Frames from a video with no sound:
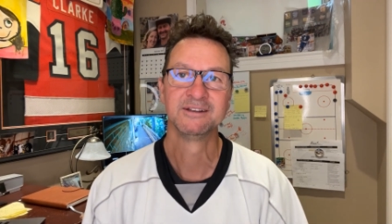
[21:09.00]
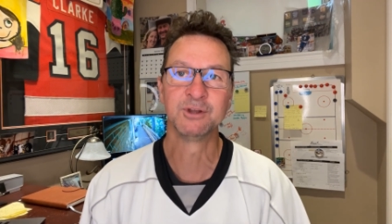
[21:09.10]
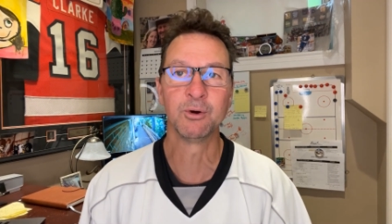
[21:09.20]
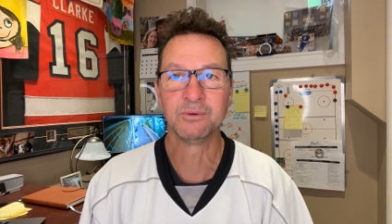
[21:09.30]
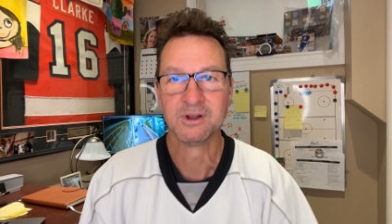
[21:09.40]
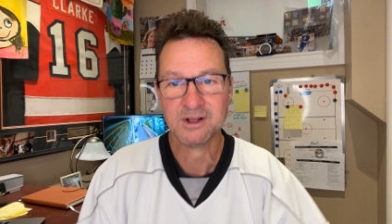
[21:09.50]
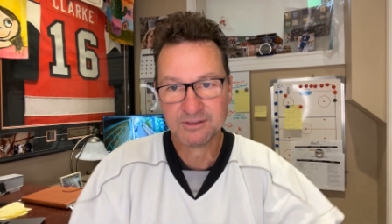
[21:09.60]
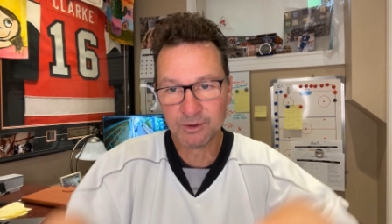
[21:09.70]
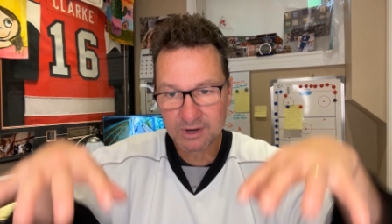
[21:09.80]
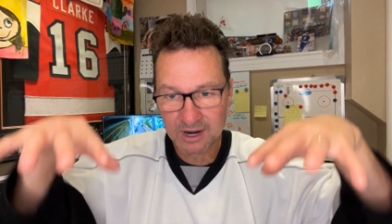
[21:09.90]
Don't,
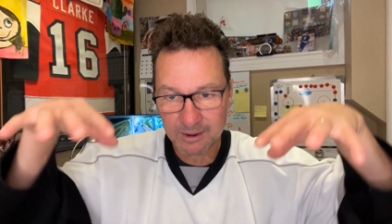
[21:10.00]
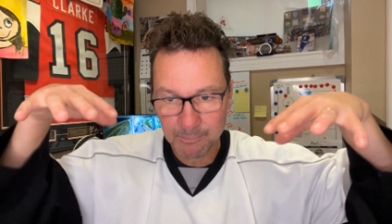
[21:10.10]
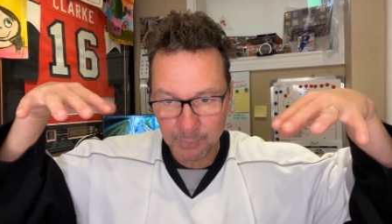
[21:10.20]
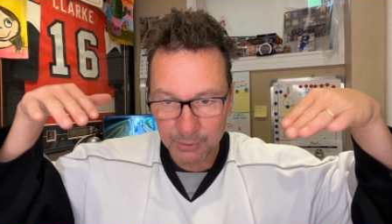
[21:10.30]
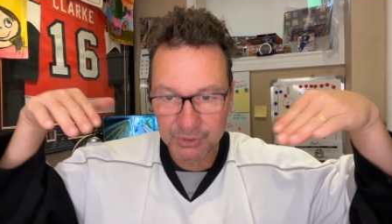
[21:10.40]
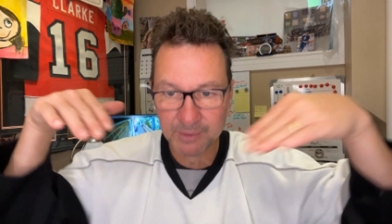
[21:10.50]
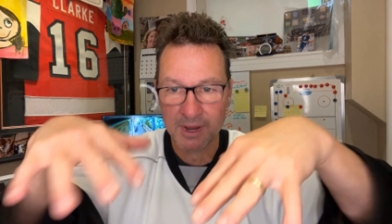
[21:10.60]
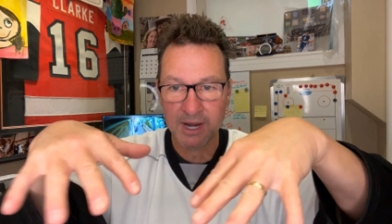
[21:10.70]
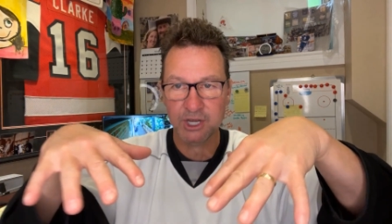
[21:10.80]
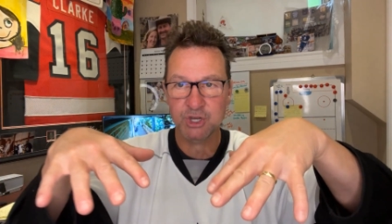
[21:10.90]
mm-hmm. don't kind of put them
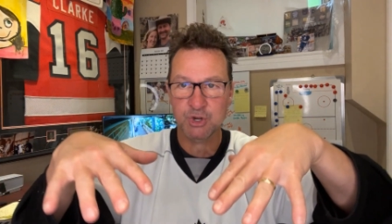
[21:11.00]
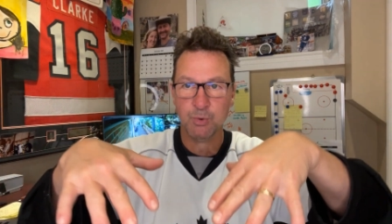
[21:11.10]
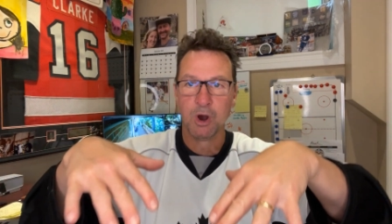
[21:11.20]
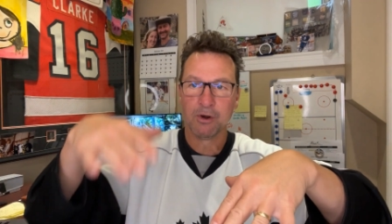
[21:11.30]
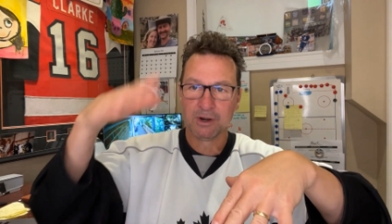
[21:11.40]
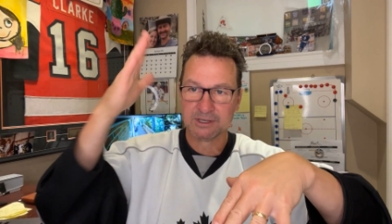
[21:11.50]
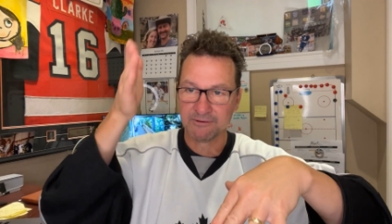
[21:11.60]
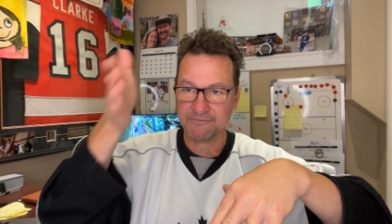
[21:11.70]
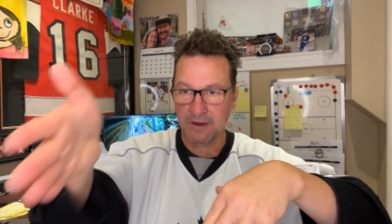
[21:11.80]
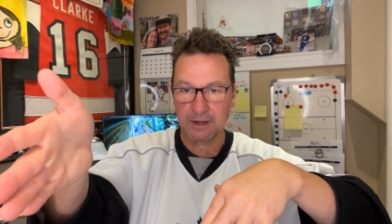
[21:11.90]
in. You are a
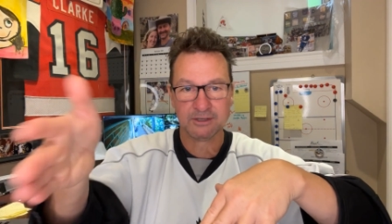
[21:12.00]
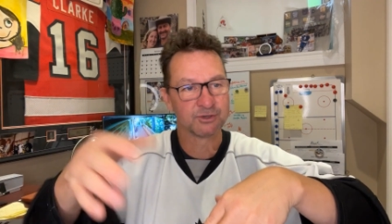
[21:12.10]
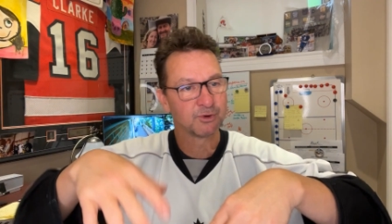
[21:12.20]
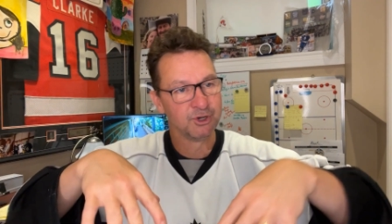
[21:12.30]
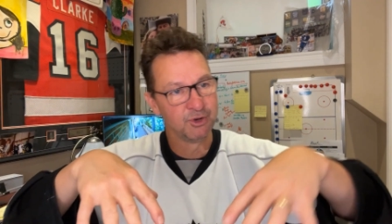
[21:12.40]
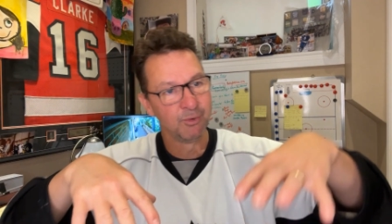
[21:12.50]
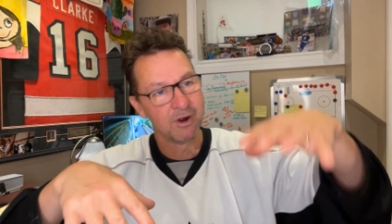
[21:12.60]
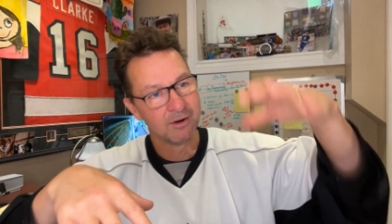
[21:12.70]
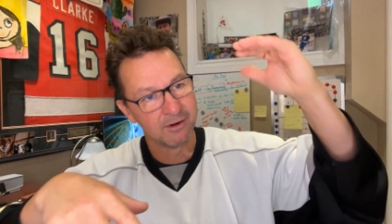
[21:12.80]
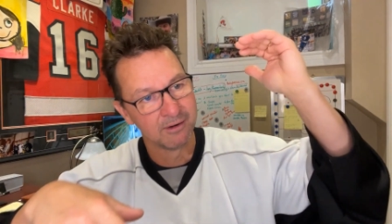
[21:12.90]
defense or you
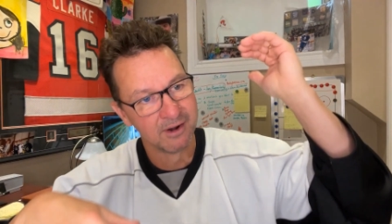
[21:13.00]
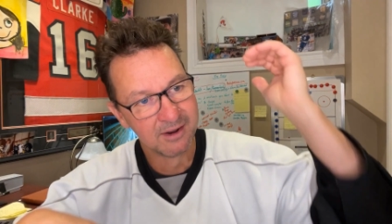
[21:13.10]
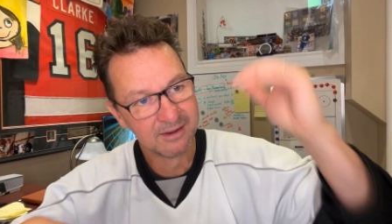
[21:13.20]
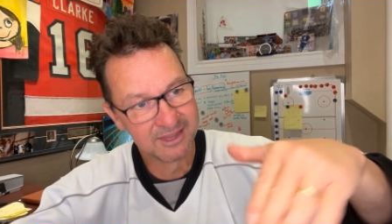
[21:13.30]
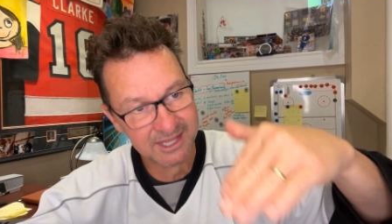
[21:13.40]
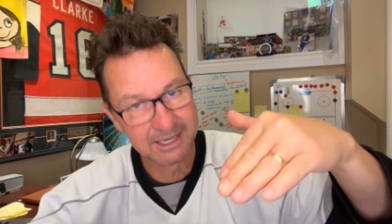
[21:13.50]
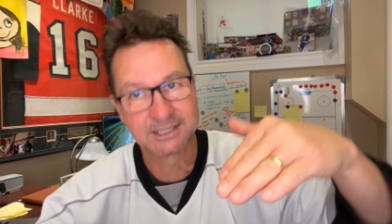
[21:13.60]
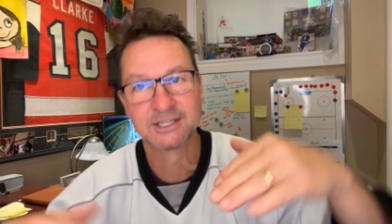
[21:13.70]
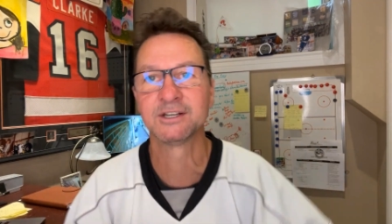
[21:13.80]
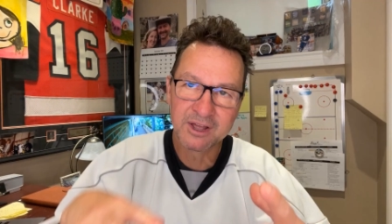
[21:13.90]
are
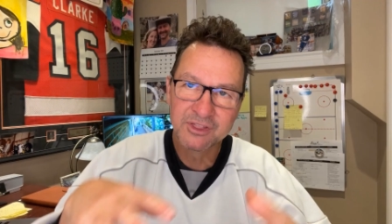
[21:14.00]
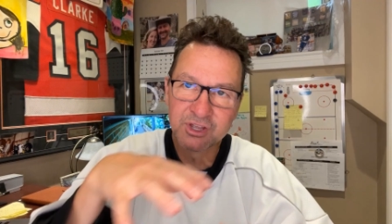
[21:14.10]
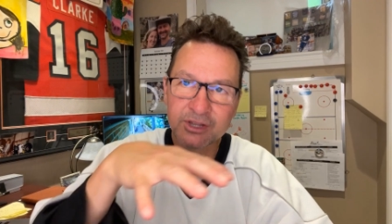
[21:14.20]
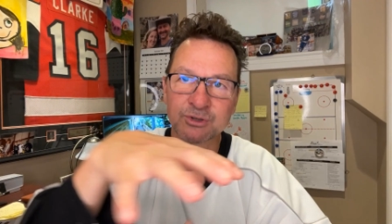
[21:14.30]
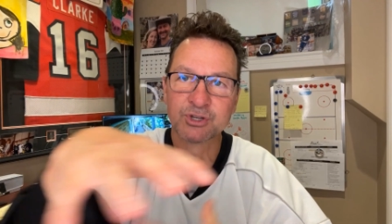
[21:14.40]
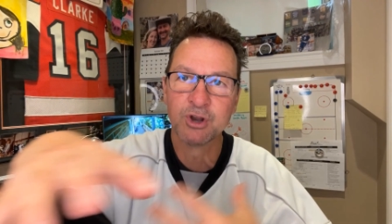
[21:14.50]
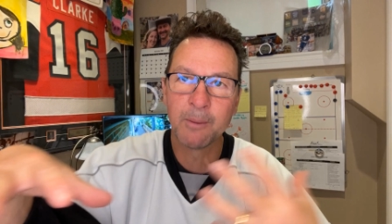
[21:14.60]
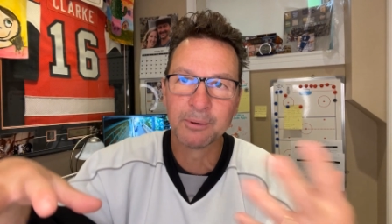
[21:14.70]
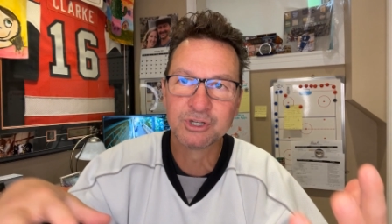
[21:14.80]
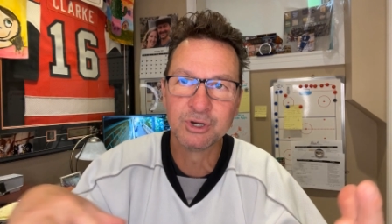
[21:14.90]
this. I think there's an
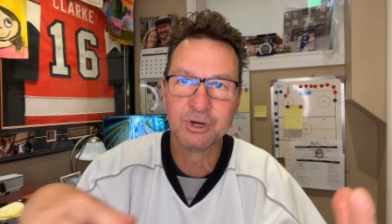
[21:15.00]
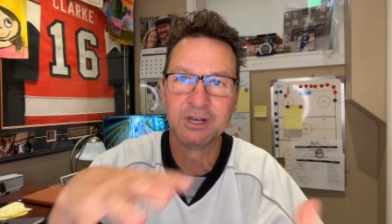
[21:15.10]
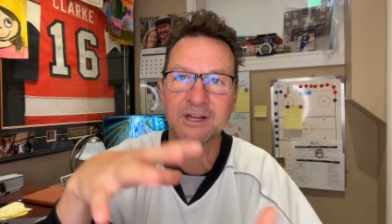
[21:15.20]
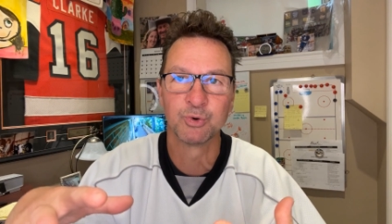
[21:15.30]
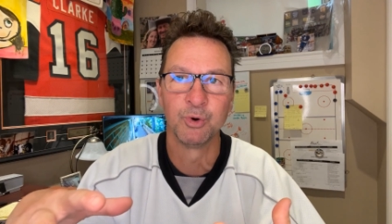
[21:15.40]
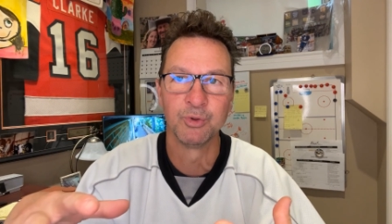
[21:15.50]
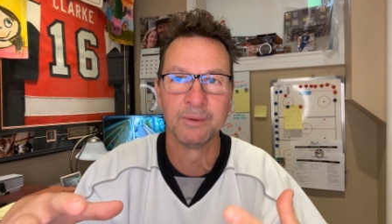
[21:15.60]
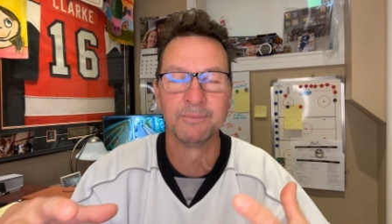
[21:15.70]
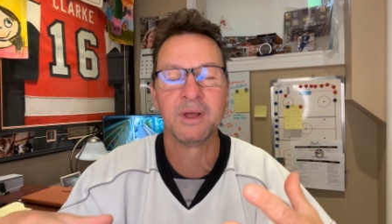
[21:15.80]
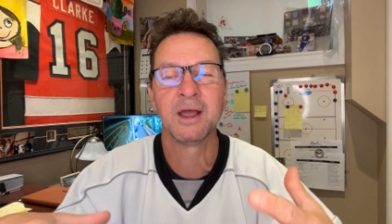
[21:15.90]
opportunity to grow
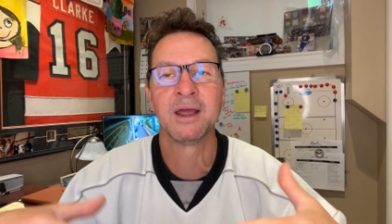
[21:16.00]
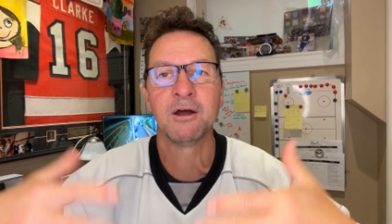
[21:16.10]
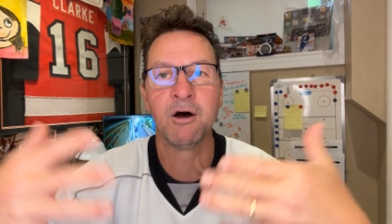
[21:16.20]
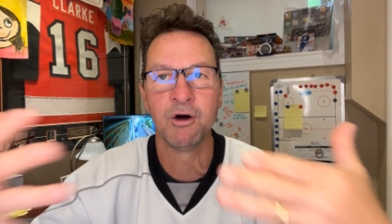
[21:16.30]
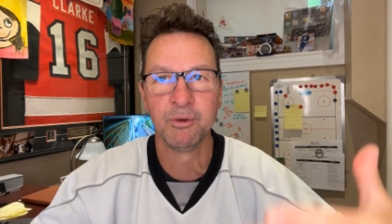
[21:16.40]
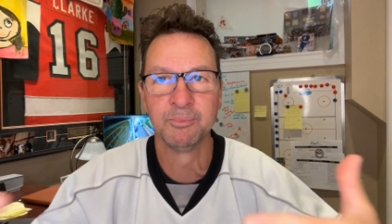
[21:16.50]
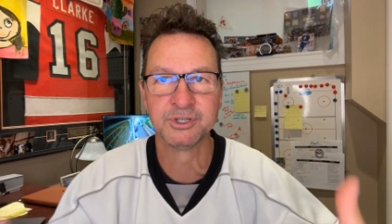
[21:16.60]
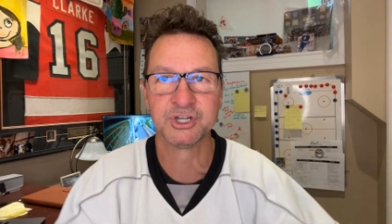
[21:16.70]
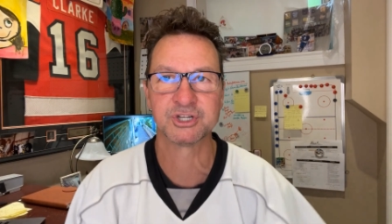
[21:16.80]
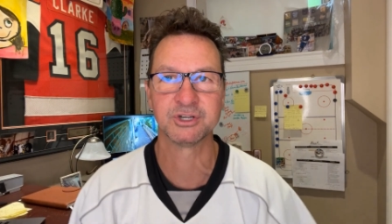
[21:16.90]
them at all
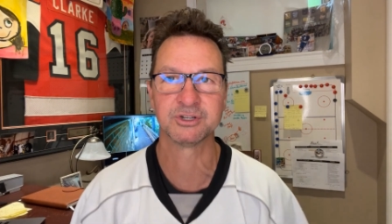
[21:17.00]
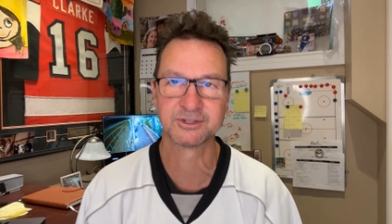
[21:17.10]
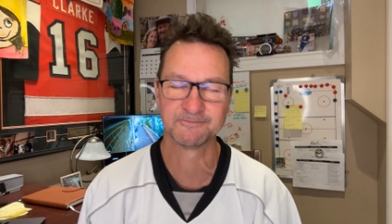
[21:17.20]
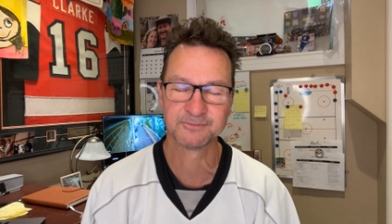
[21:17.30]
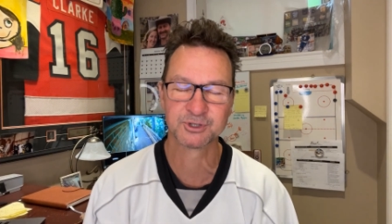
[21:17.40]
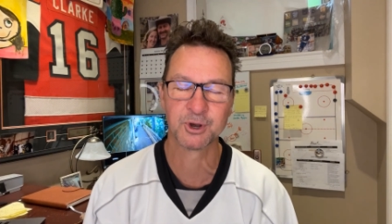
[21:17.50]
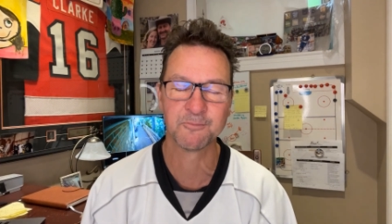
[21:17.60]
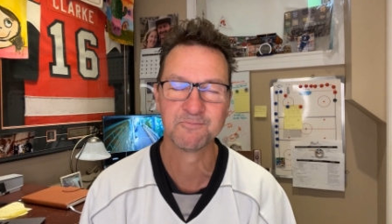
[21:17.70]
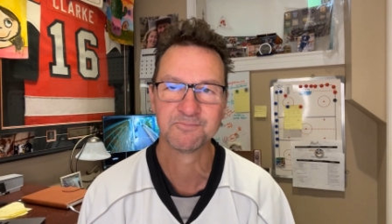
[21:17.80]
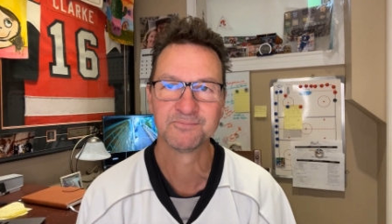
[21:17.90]
positions. So
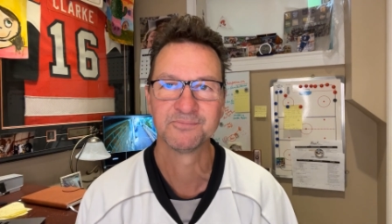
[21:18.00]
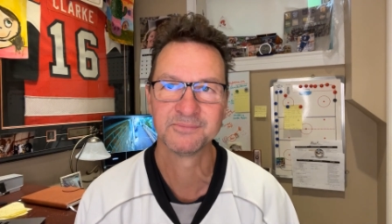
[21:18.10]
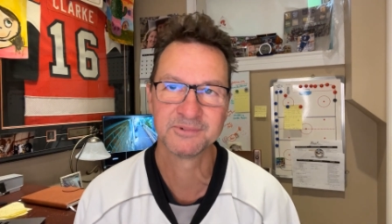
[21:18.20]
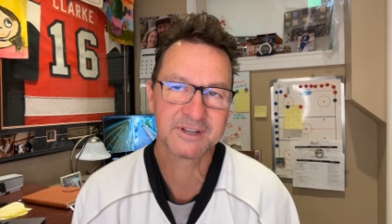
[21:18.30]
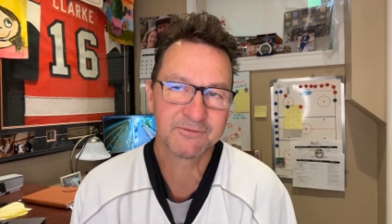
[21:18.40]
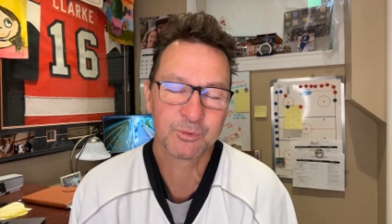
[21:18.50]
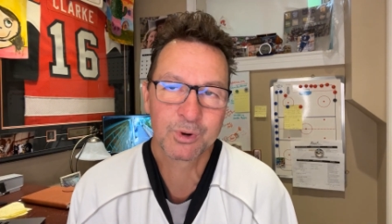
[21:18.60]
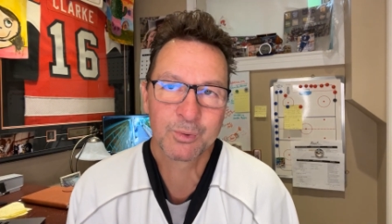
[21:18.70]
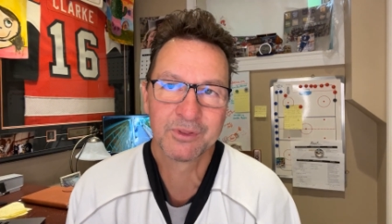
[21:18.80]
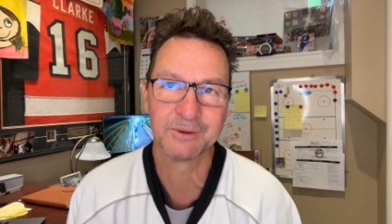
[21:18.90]
just have to
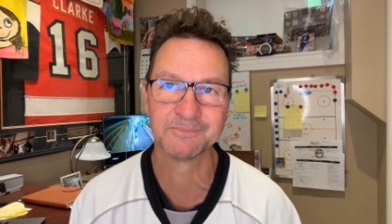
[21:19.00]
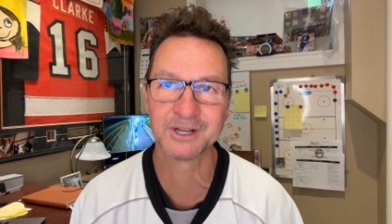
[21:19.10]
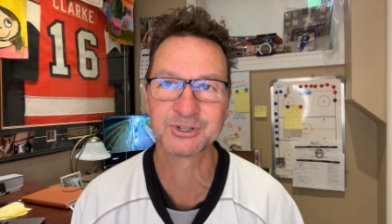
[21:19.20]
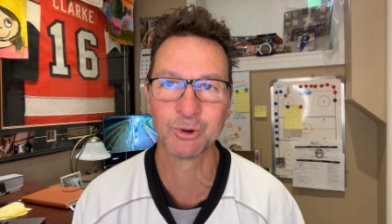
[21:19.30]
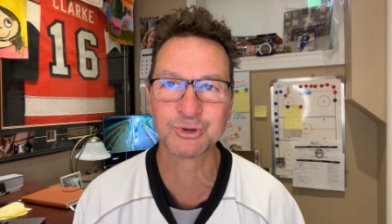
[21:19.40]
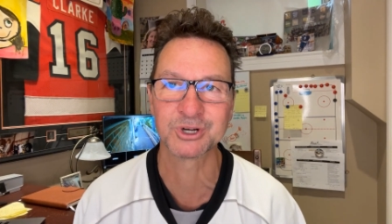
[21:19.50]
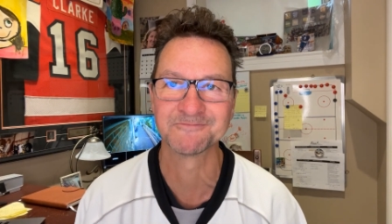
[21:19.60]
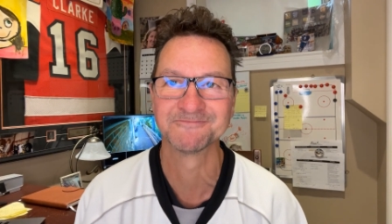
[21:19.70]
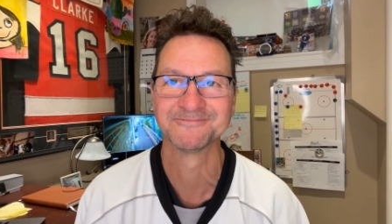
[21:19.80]
work with it. That's coaching.